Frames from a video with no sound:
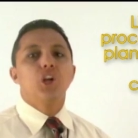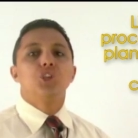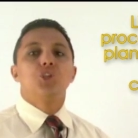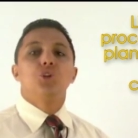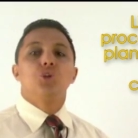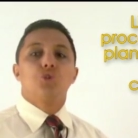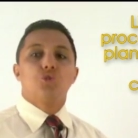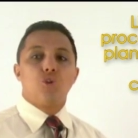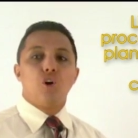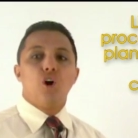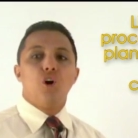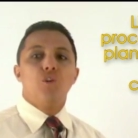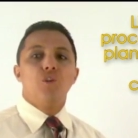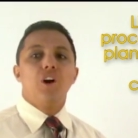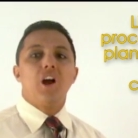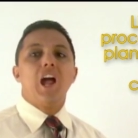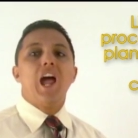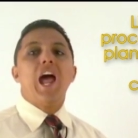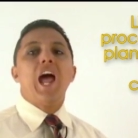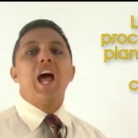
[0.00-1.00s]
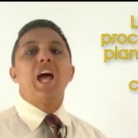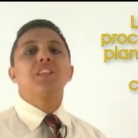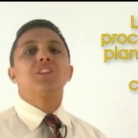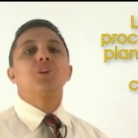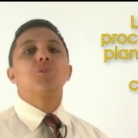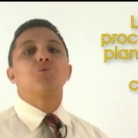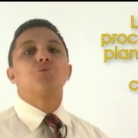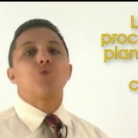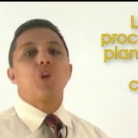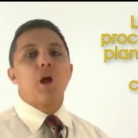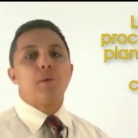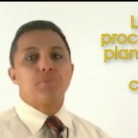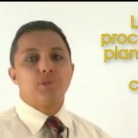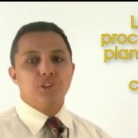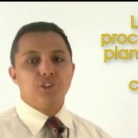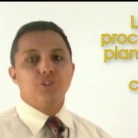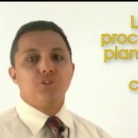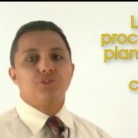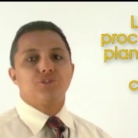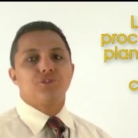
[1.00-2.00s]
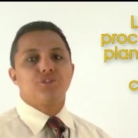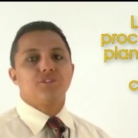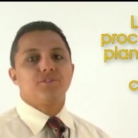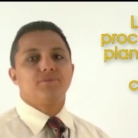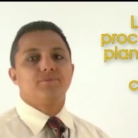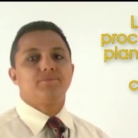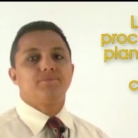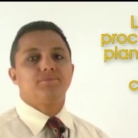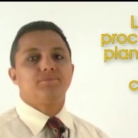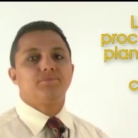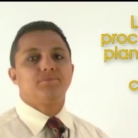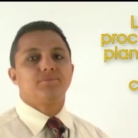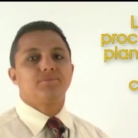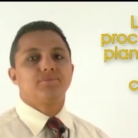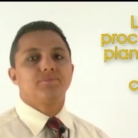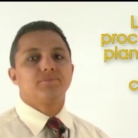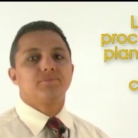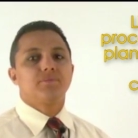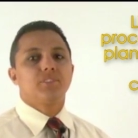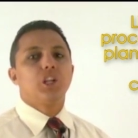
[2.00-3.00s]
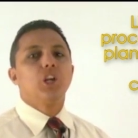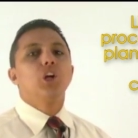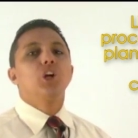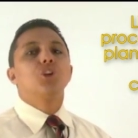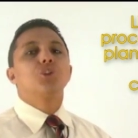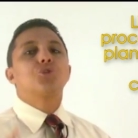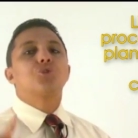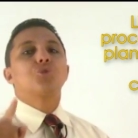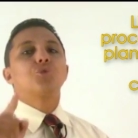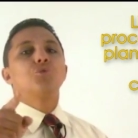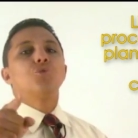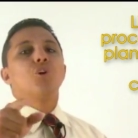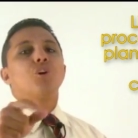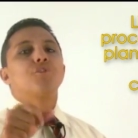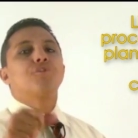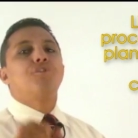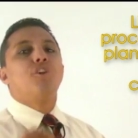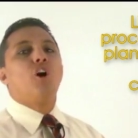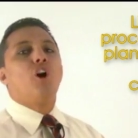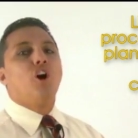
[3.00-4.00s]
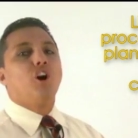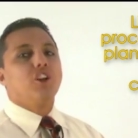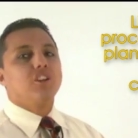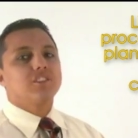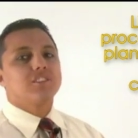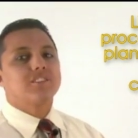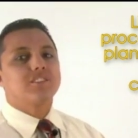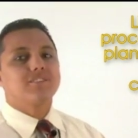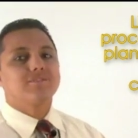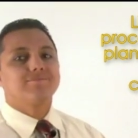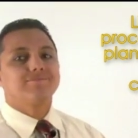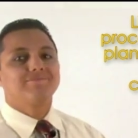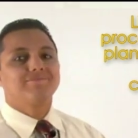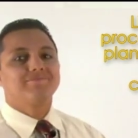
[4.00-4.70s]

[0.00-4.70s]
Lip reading: to grow and reproduce. True or false?